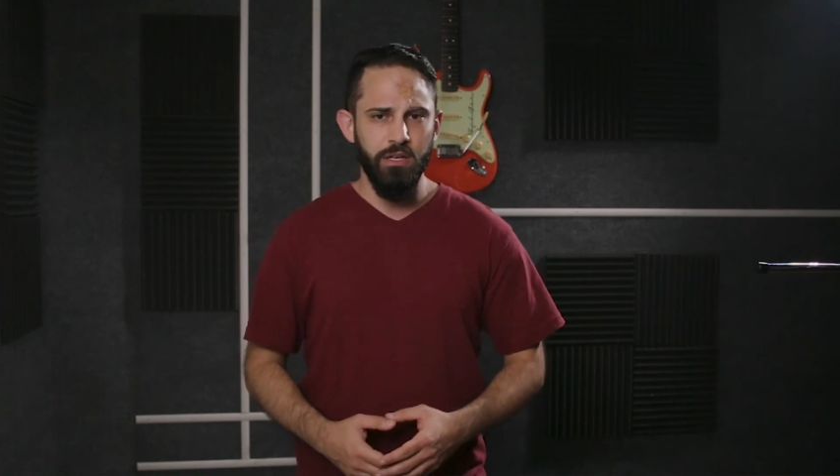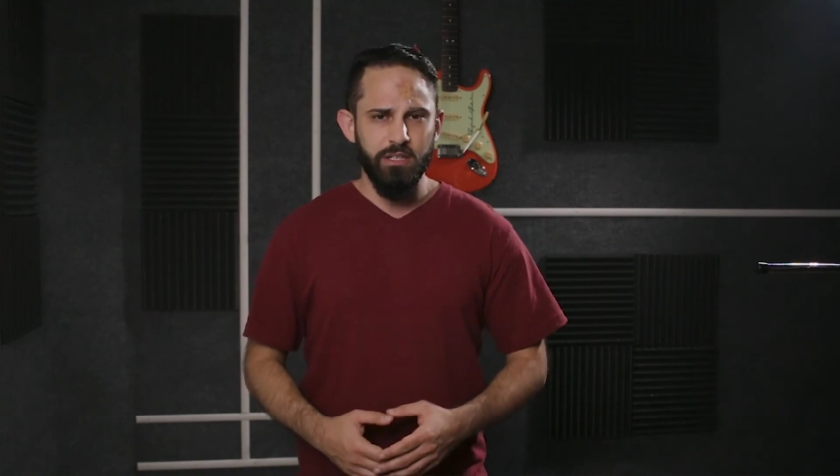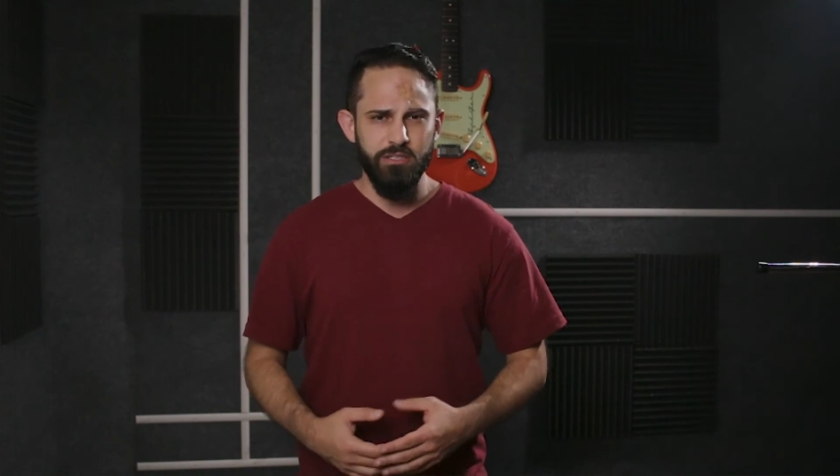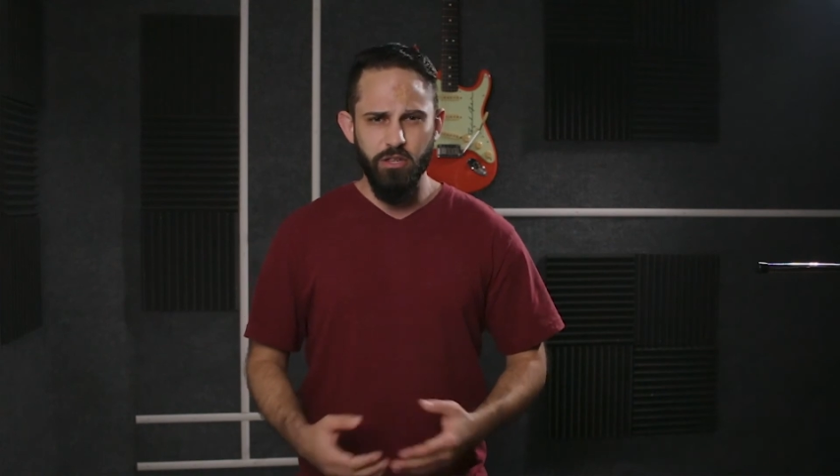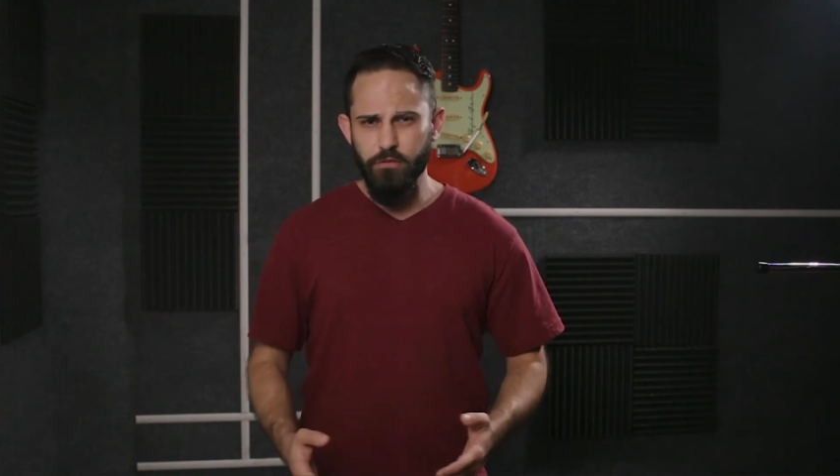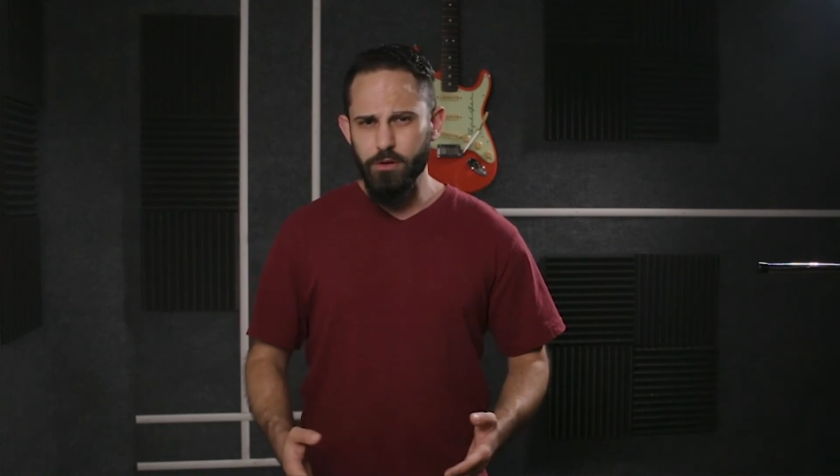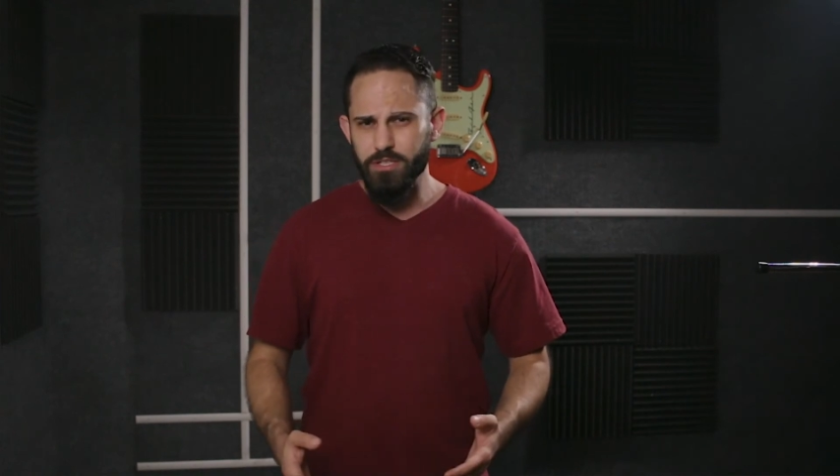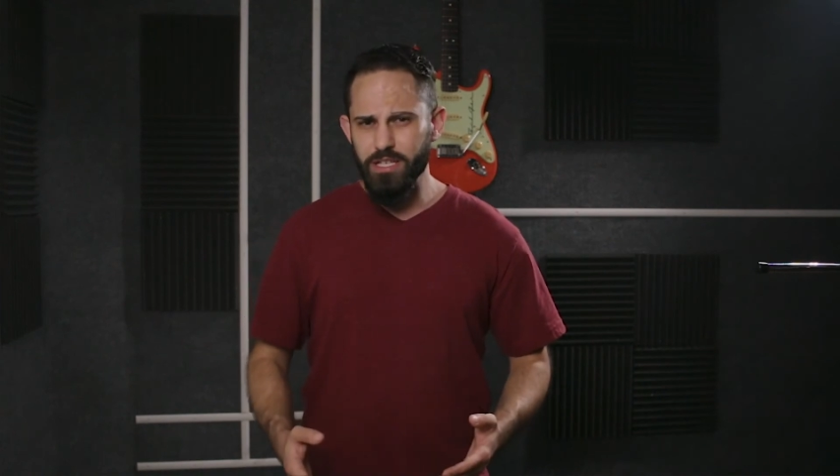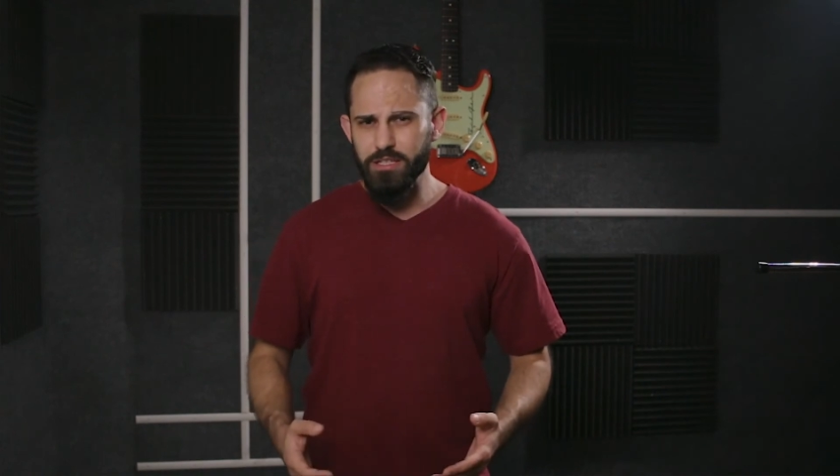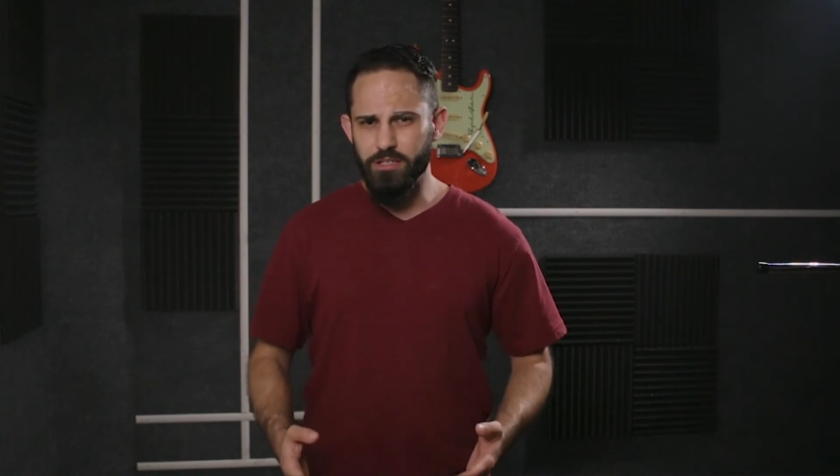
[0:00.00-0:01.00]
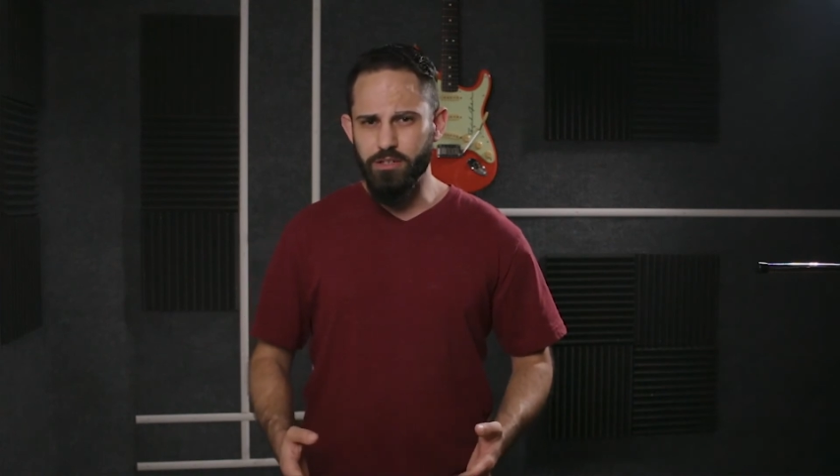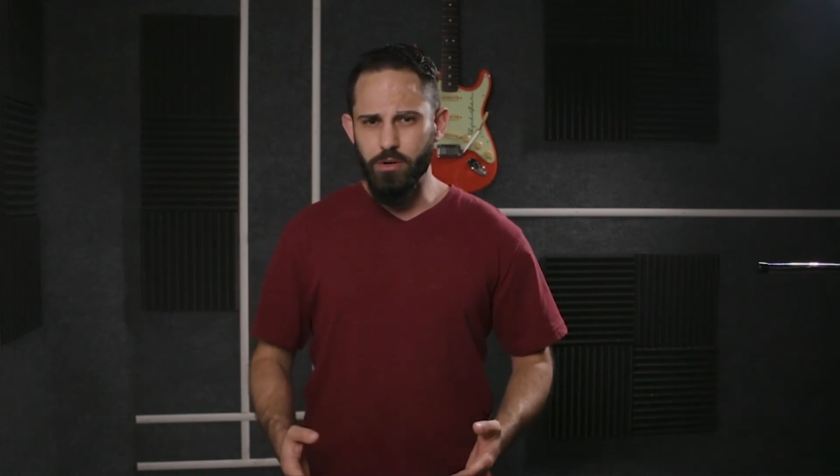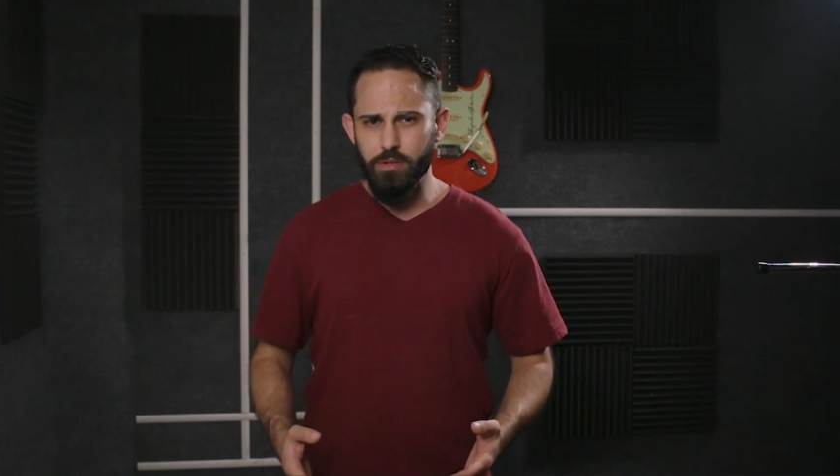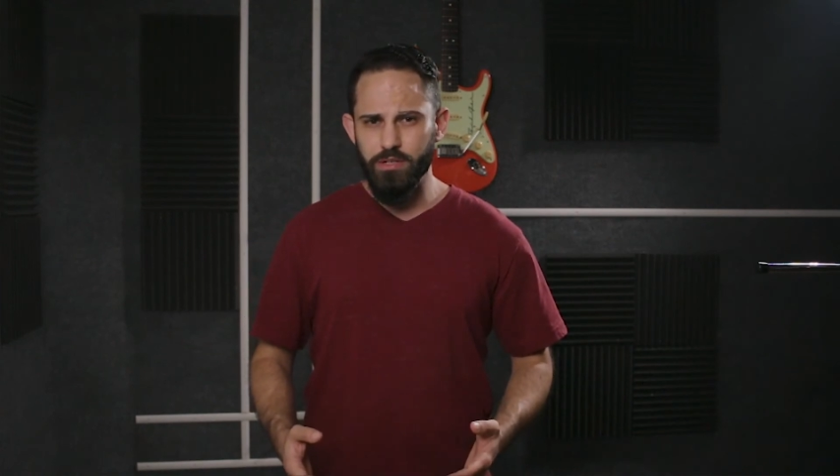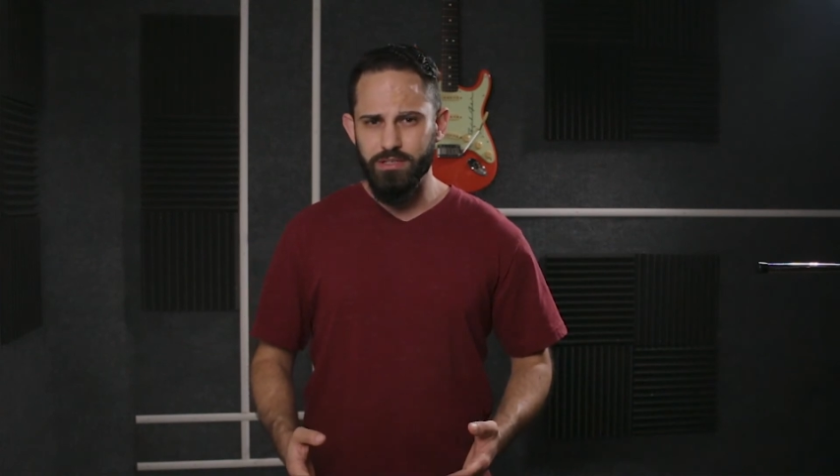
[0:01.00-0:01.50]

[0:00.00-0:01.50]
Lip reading: So the first thing to note